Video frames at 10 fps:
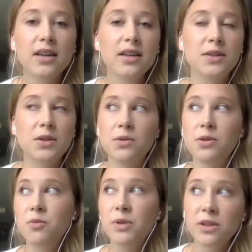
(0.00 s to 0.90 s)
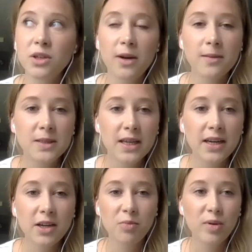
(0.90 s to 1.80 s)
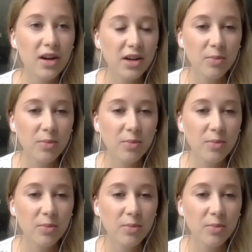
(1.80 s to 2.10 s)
So you build your website, you put all your